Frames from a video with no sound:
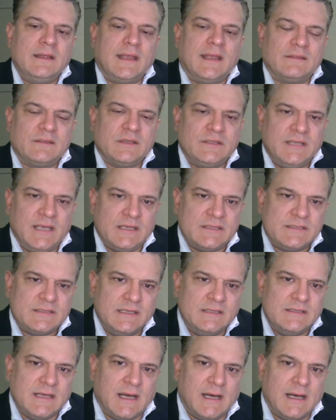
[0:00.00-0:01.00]
get the
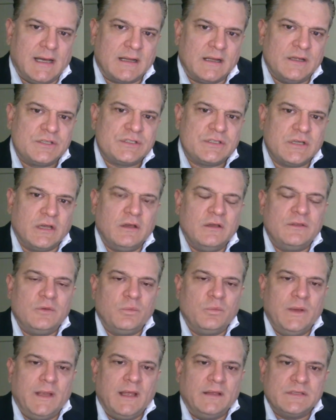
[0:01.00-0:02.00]
testing data, show
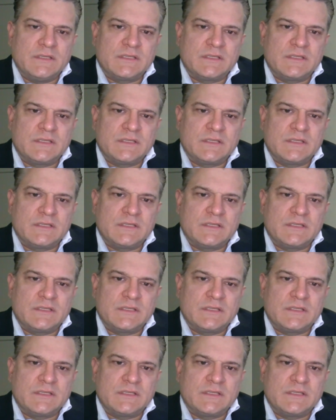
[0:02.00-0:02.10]
that we